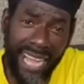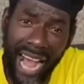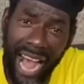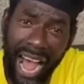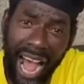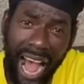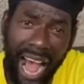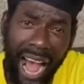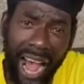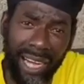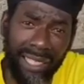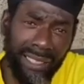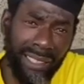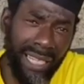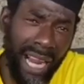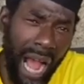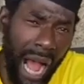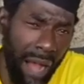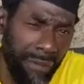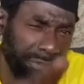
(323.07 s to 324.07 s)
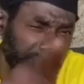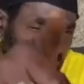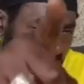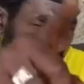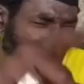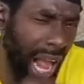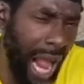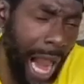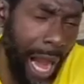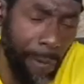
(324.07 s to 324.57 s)
It's a show me a
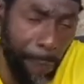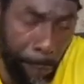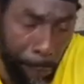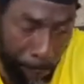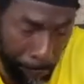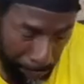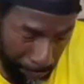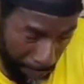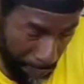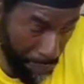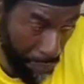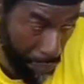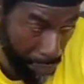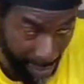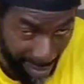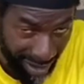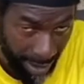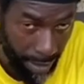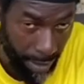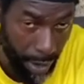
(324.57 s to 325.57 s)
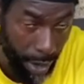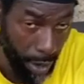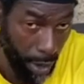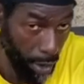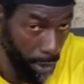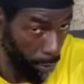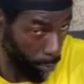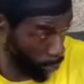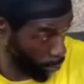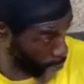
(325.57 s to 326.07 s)
company and I tell you where we are.
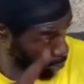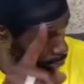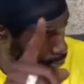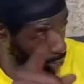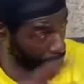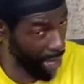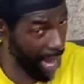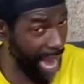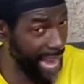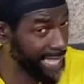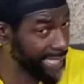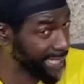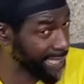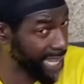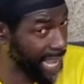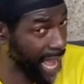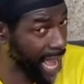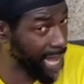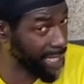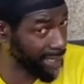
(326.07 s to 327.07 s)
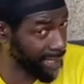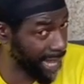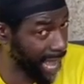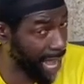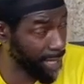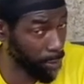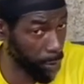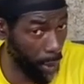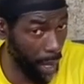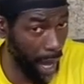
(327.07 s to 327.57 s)
So if call it them a Buju
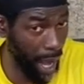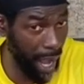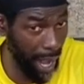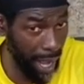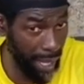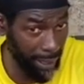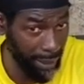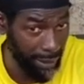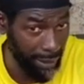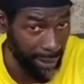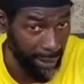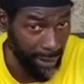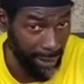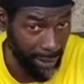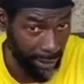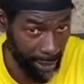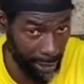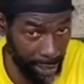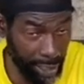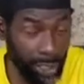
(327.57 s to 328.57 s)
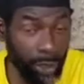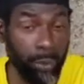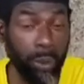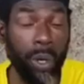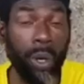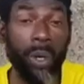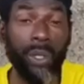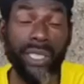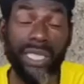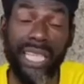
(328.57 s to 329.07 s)
company, I know, it's Buju are go
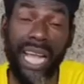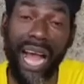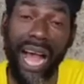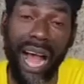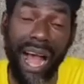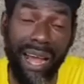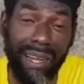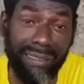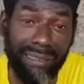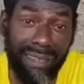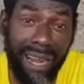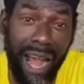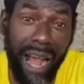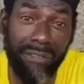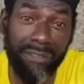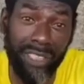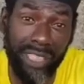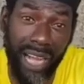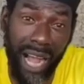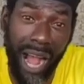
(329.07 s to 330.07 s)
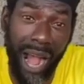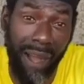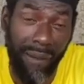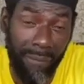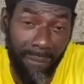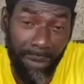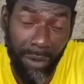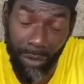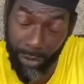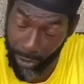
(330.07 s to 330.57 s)
places, yeah. But say
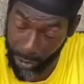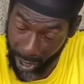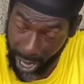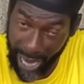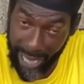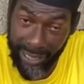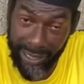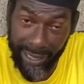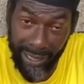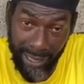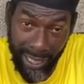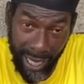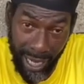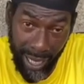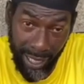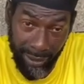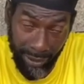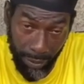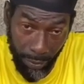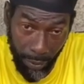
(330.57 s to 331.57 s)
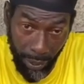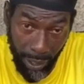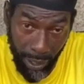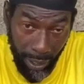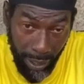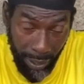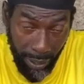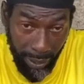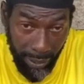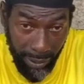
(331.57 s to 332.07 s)
Buju win Grammy already and them thing
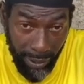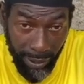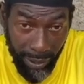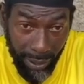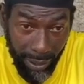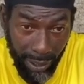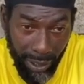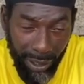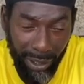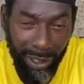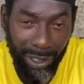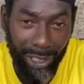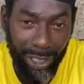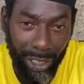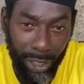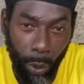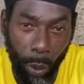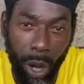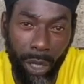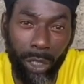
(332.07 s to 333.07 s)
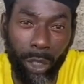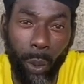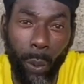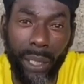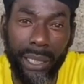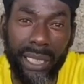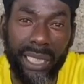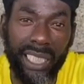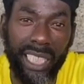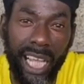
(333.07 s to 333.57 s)
there. about it goes to show you say
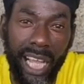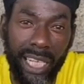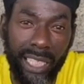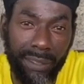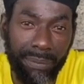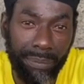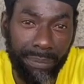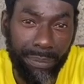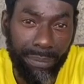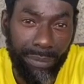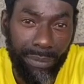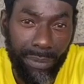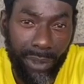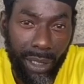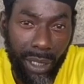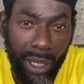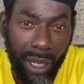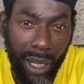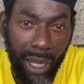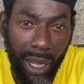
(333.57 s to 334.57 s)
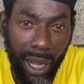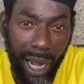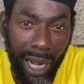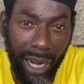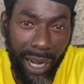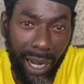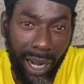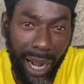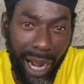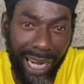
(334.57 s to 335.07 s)
the level of people we
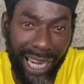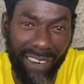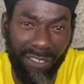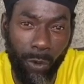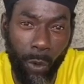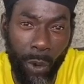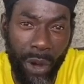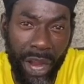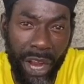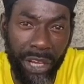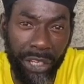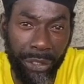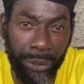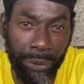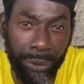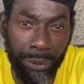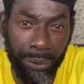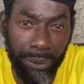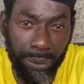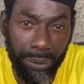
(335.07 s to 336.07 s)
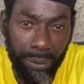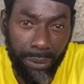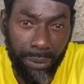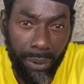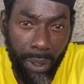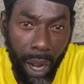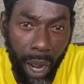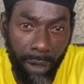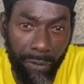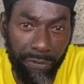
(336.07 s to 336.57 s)
interact with, the level of people who
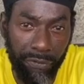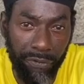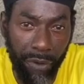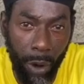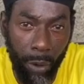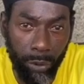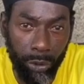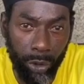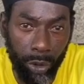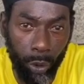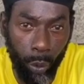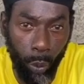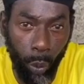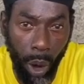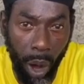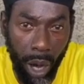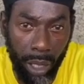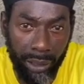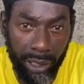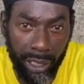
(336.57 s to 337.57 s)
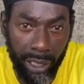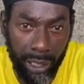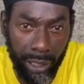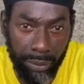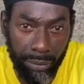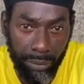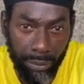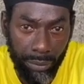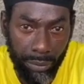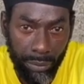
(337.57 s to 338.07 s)
him want and feel thing some
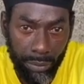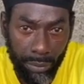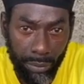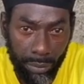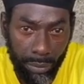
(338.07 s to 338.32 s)
people who